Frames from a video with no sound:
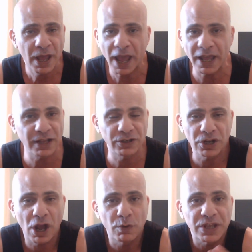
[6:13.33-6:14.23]
and,
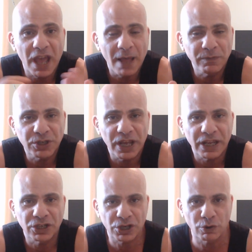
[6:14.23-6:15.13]
you know, the
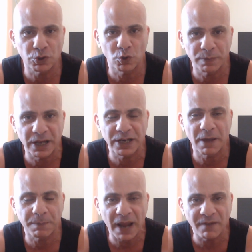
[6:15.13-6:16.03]
umpteen social
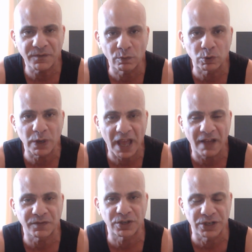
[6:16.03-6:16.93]
media platforms we
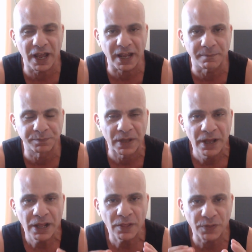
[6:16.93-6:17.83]
have today.
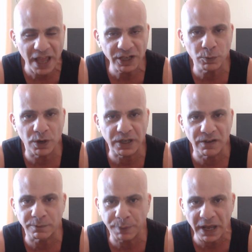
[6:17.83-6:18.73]
That's what
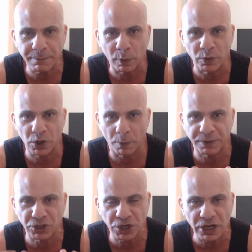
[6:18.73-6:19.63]
gives people the
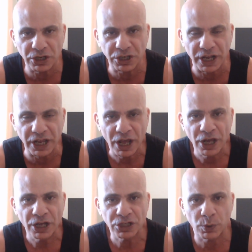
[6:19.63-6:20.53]
opportunity
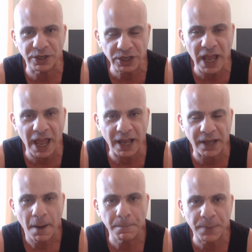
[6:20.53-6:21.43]
to attack
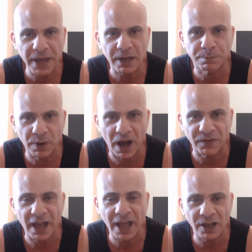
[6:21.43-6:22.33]
Big
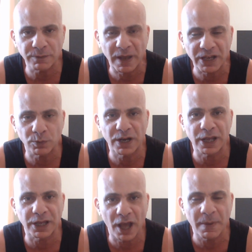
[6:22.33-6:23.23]
Brother housemates when
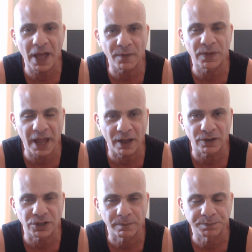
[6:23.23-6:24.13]
they come out the
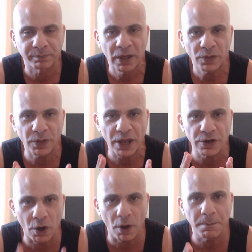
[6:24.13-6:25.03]
house.
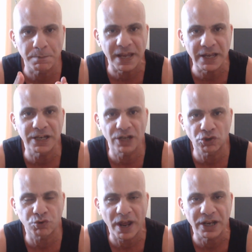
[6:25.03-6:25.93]
They're not media
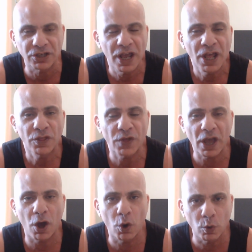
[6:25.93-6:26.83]
trained. They
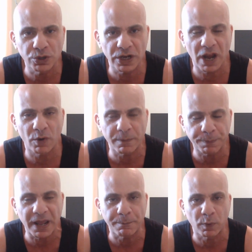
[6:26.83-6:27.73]
are ordinary
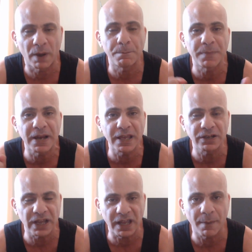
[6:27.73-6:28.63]
people.
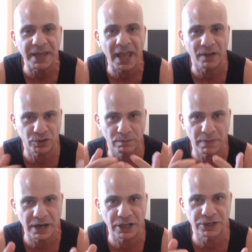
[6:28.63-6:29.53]
They're coming out to
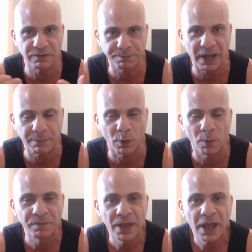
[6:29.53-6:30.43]
millions of
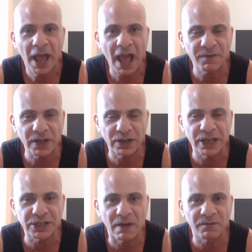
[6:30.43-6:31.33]
people having
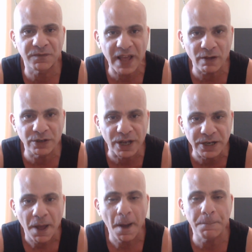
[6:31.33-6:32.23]
these
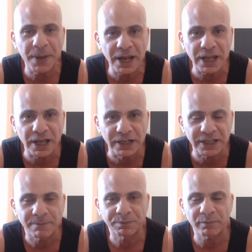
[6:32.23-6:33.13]
unfounded
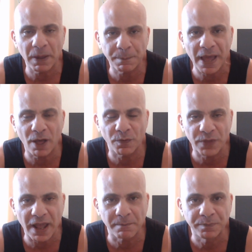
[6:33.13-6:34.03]
opinions about
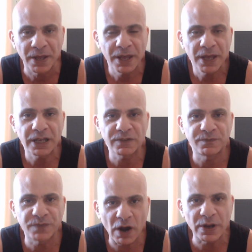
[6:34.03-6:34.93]
them. It's
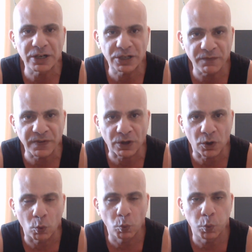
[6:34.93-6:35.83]
very
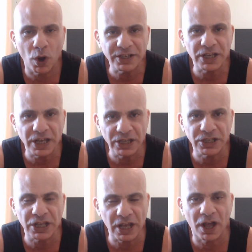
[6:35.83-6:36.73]
difficult. What is
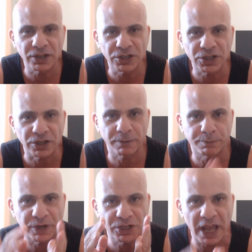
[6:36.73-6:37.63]
the answer to
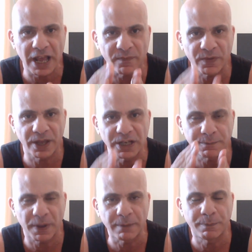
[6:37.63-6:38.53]
protect these
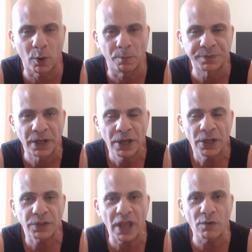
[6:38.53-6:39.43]
people?
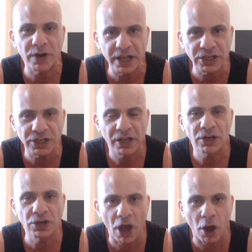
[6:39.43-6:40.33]
There is
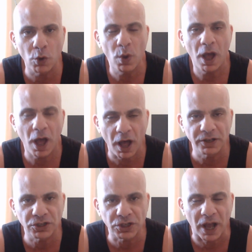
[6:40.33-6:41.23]
no
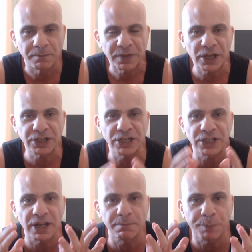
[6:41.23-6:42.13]
answer. It is
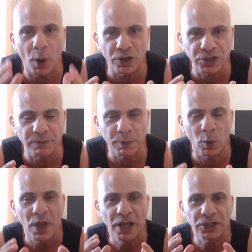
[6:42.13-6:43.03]
an
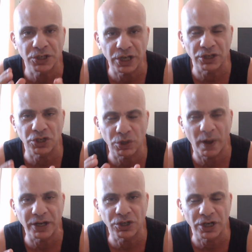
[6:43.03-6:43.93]
impossible
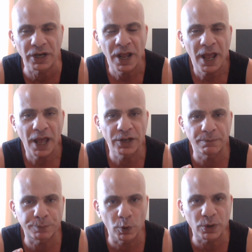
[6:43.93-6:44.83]
situation, and the
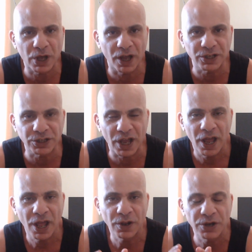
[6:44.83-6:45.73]

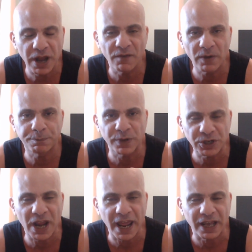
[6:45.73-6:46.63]
broadcaster never
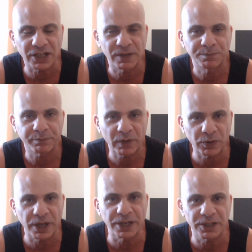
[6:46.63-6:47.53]
protects
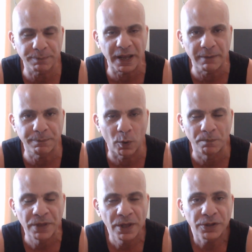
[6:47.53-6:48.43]
these
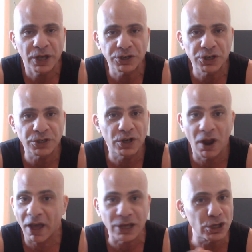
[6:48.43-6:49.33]
people. They're just
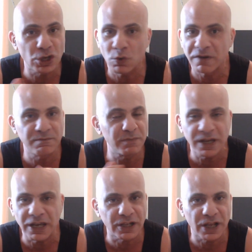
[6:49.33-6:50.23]
like you and
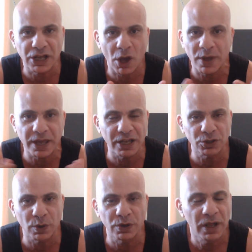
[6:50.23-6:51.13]
me. They're going
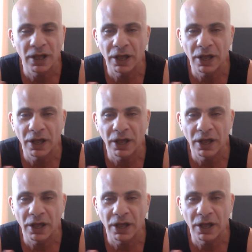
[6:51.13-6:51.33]
into